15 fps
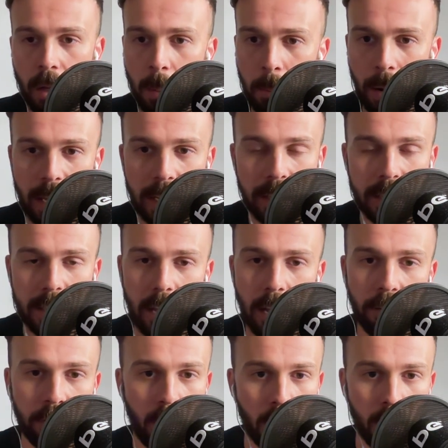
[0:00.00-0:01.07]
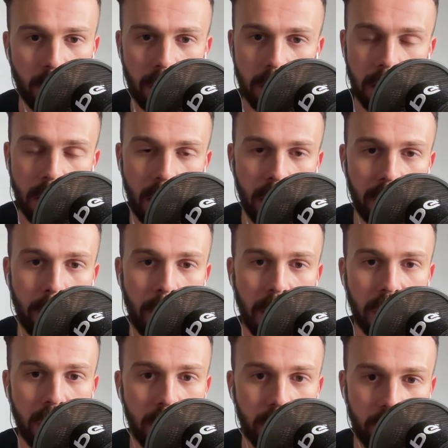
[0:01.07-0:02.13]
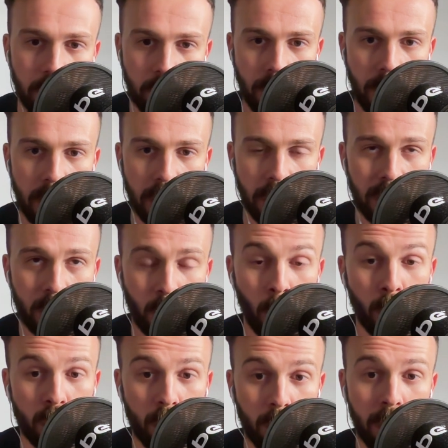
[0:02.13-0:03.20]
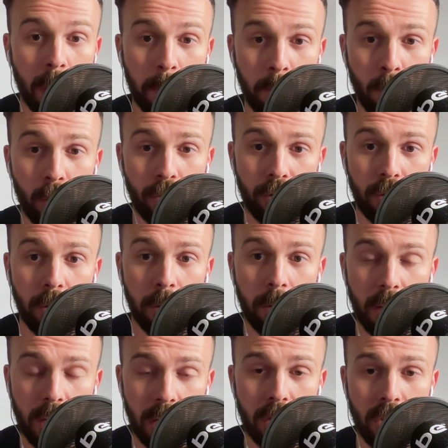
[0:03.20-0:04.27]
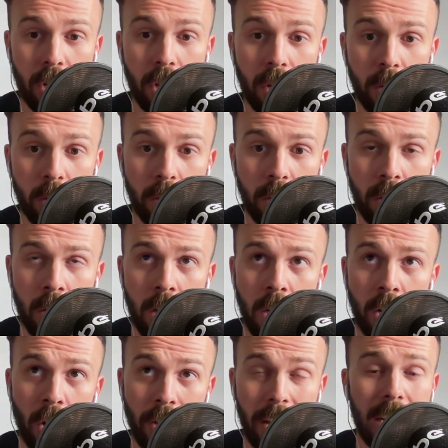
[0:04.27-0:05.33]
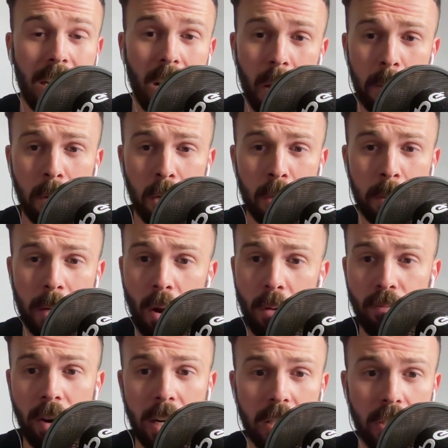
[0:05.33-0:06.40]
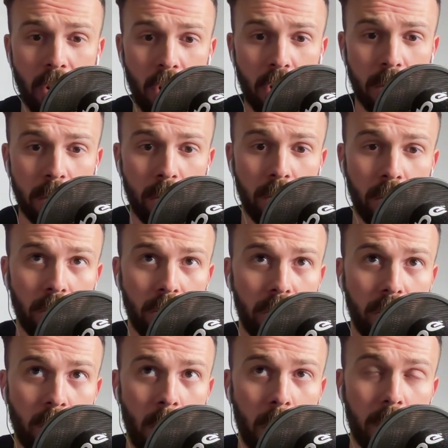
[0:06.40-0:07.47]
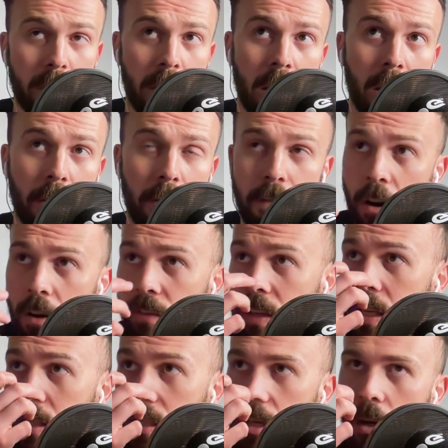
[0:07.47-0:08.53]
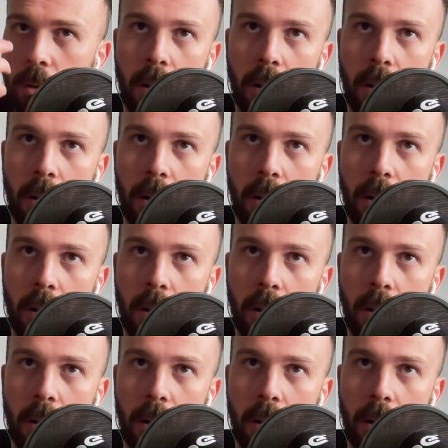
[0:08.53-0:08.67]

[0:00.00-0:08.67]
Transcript: Playing staff, coaching staff, managerial changes, and also in the boardroom too. Like, that club must be unrecognisable for what was there like 5 years ago.